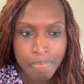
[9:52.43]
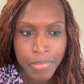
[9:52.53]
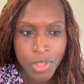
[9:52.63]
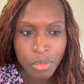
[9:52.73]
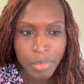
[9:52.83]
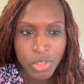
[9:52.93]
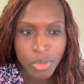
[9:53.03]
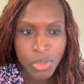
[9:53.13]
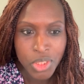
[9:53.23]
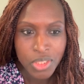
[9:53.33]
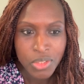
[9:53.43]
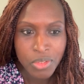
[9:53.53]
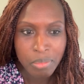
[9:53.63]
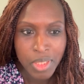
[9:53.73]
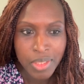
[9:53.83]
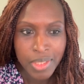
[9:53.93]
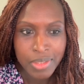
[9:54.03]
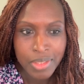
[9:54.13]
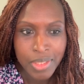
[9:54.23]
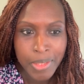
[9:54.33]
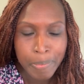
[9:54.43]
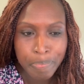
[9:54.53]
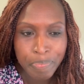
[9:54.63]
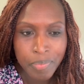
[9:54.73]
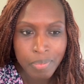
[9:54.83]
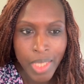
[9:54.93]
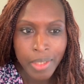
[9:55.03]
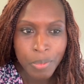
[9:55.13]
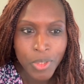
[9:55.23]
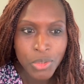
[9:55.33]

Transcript: the rheumatologist told me that it